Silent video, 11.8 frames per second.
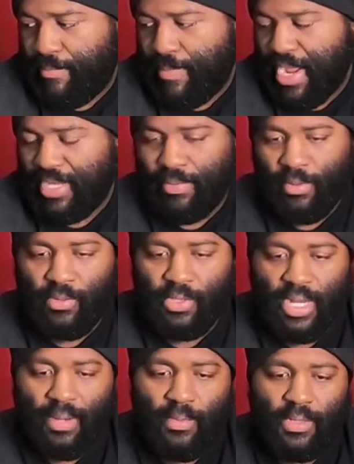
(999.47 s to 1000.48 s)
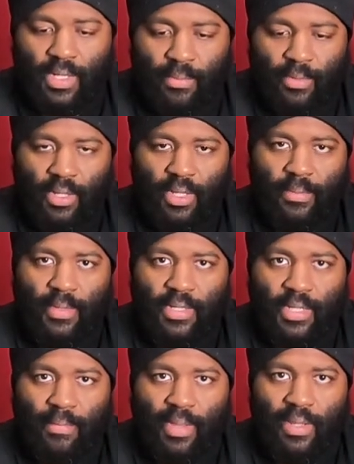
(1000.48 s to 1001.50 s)
Bass Pro Shop ones, and I'm gonna keep these
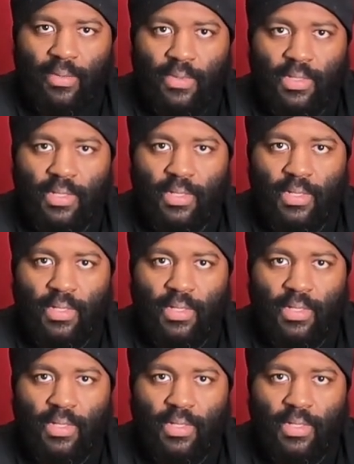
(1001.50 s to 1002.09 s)
Cabela ones.